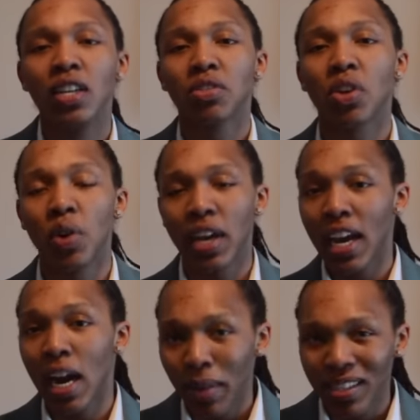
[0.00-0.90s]
So
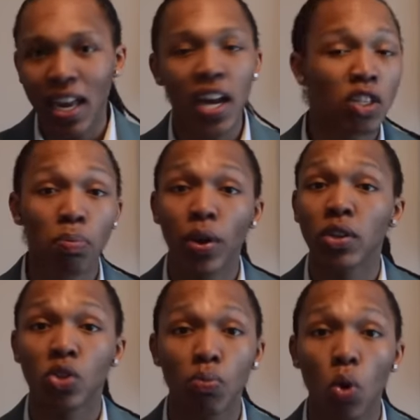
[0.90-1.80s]
again, I'm excited to bring
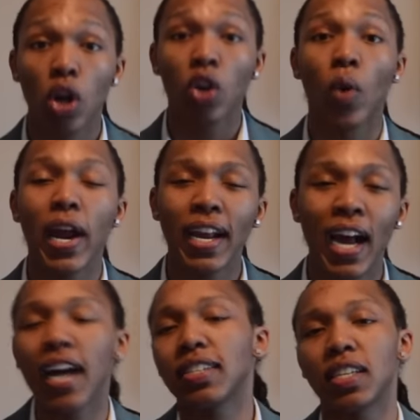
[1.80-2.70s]
you some more great
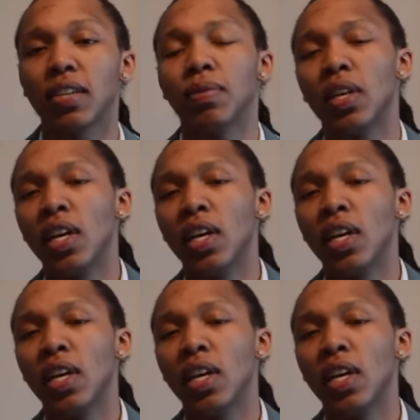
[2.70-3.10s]
content.